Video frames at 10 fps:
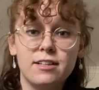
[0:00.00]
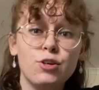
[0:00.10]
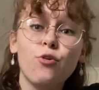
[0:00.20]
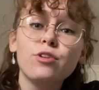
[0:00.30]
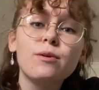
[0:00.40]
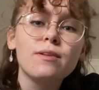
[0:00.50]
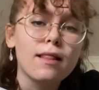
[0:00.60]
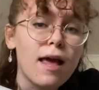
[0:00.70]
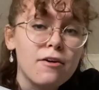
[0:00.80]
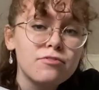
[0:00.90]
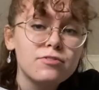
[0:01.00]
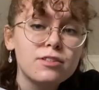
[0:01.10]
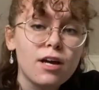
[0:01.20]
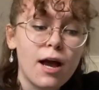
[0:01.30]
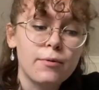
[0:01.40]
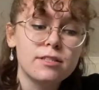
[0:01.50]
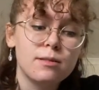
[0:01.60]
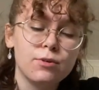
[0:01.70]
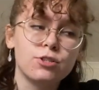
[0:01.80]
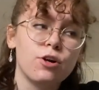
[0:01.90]
The only one left, I went to
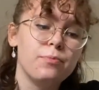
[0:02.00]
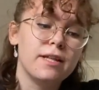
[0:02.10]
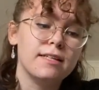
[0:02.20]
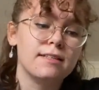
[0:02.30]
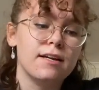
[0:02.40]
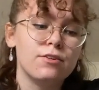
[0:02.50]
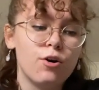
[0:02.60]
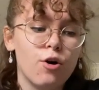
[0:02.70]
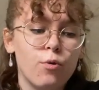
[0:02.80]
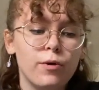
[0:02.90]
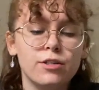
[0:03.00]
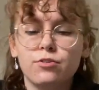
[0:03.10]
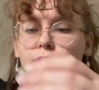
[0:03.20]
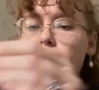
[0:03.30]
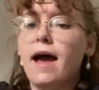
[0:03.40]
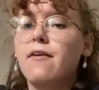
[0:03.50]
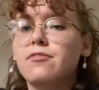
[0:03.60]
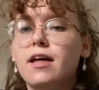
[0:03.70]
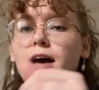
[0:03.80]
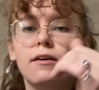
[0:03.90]
the bookshop. They said, no, we don't
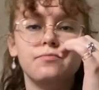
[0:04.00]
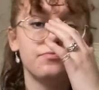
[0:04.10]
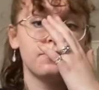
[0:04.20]
have that,